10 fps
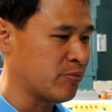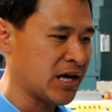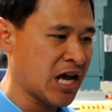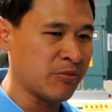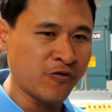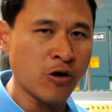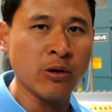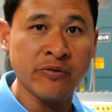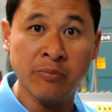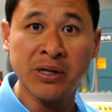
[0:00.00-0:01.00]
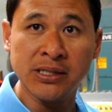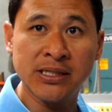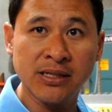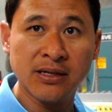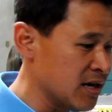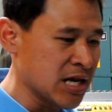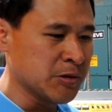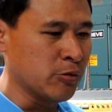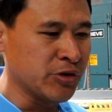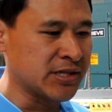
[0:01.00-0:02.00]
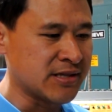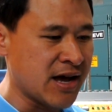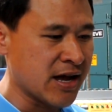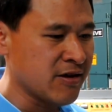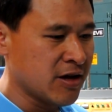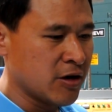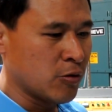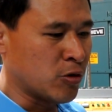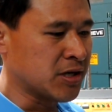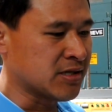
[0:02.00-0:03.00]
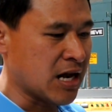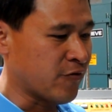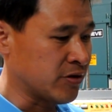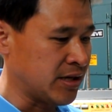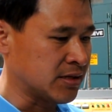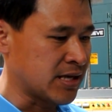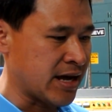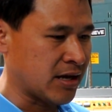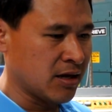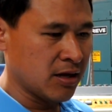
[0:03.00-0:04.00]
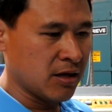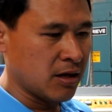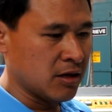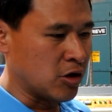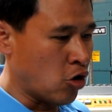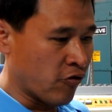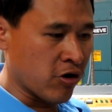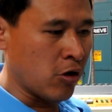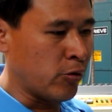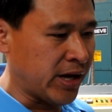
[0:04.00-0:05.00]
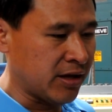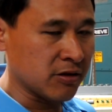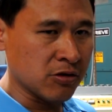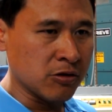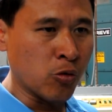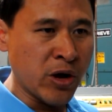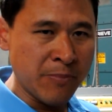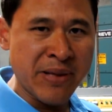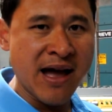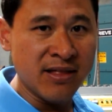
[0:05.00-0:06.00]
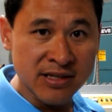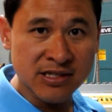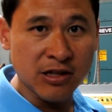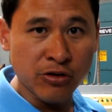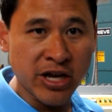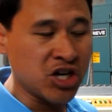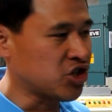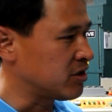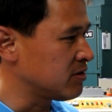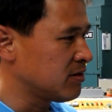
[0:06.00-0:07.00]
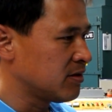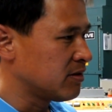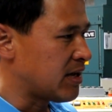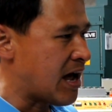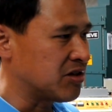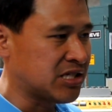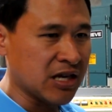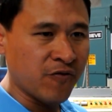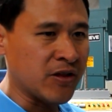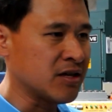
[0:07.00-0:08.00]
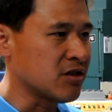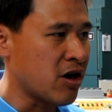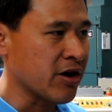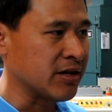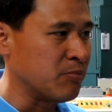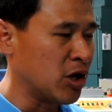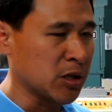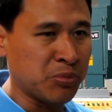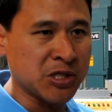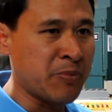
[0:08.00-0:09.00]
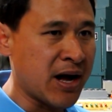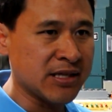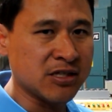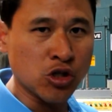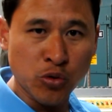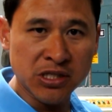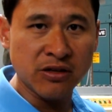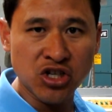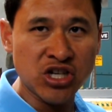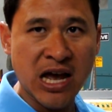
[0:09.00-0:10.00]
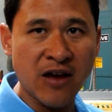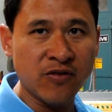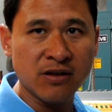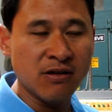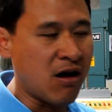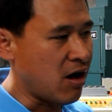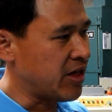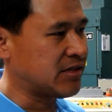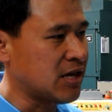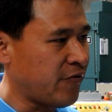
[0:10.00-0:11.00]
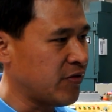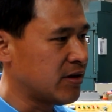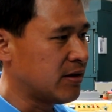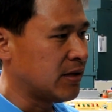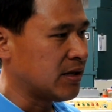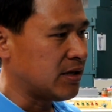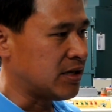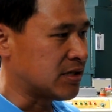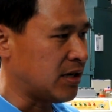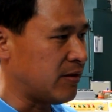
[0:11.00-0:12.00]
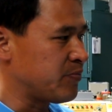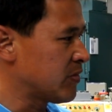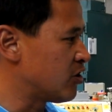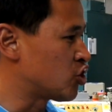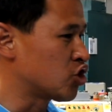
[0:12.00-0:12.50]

will behave before we even build it. In terms of what we design, we're designing for things like the overall weight balance, location, how stiff things are in multiple spots, the twist of the shaft, all that stuff is your